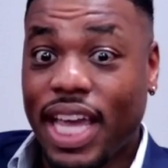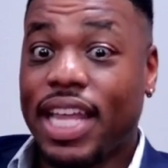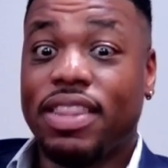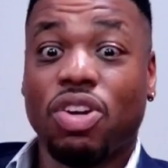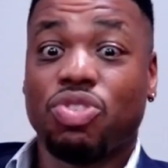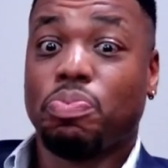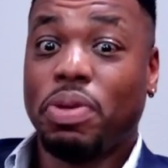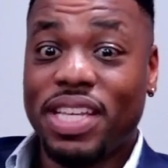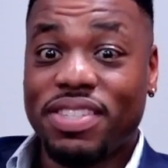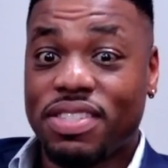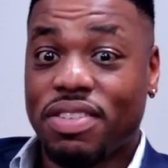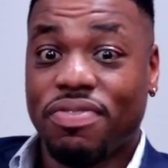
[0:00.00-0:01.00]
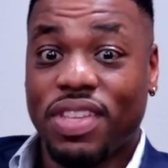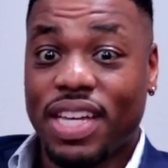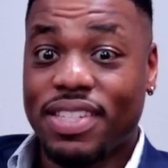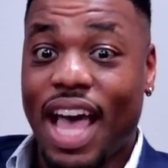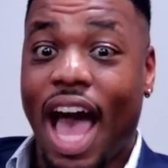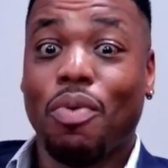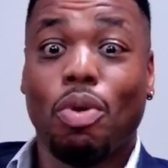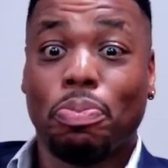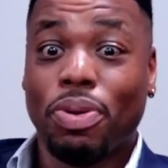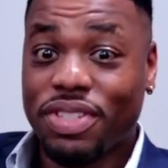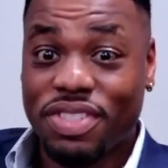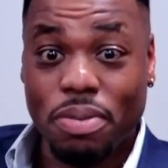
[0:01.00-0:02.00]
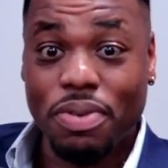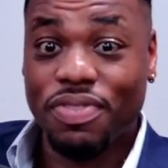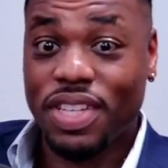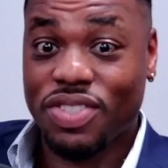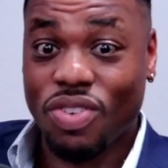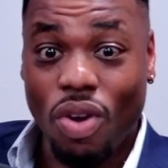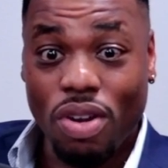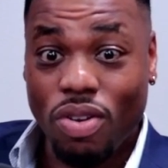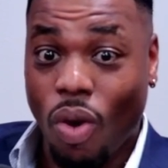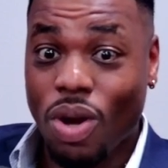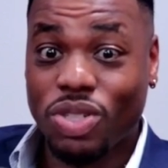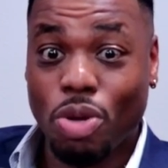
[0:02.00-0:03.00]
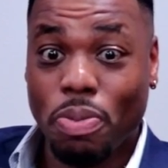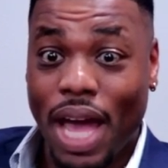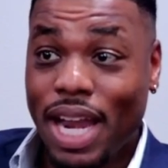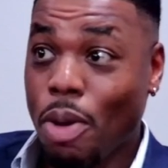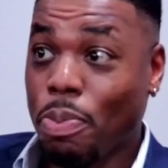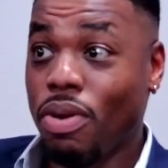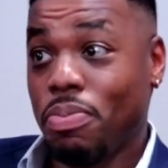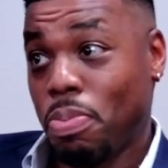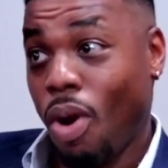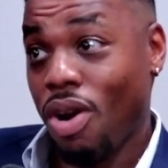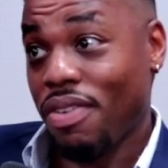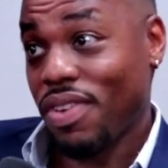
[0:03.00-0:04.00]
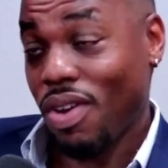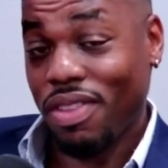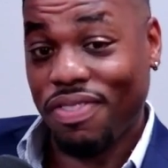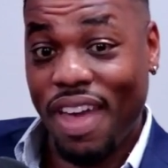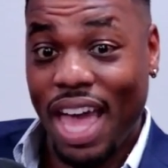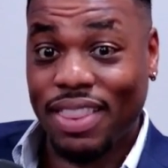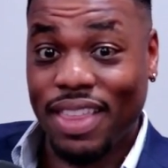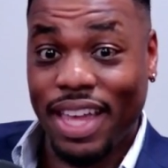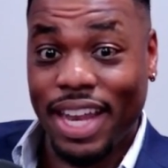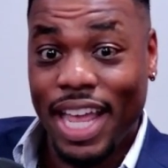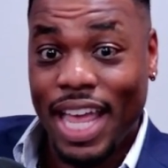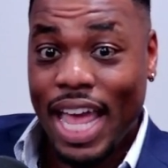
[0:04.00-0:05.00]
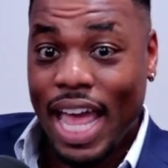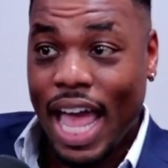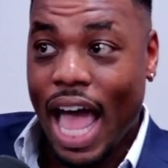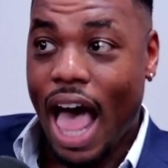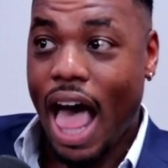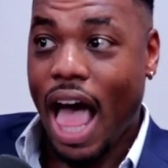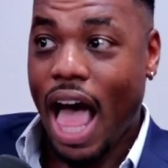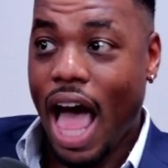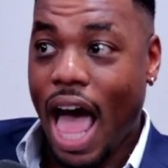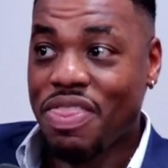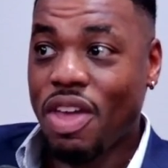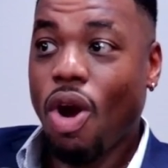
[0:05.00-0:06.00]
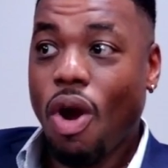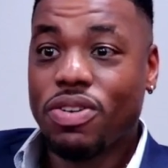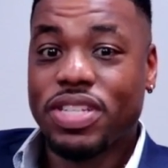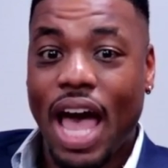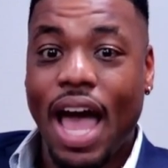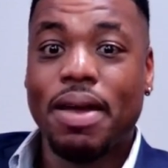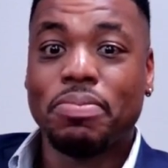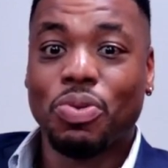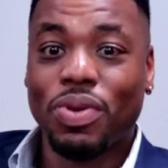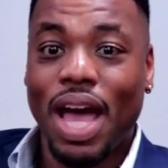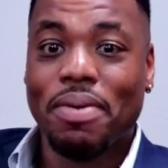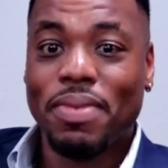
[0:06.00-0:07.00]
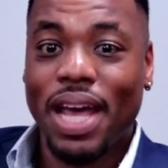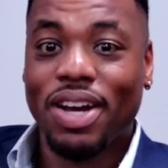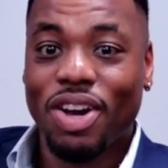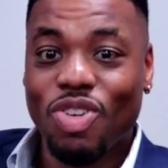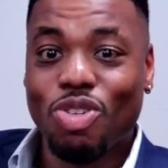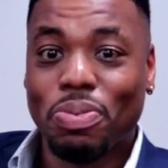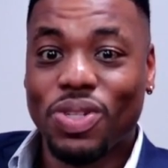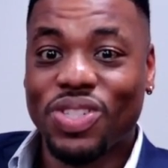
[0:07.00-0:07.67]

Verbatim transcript: again, there's pieces of this. I will put some of this on, on Joe Biden. I'll put part of it on the fact that there are times when I'm not one hundred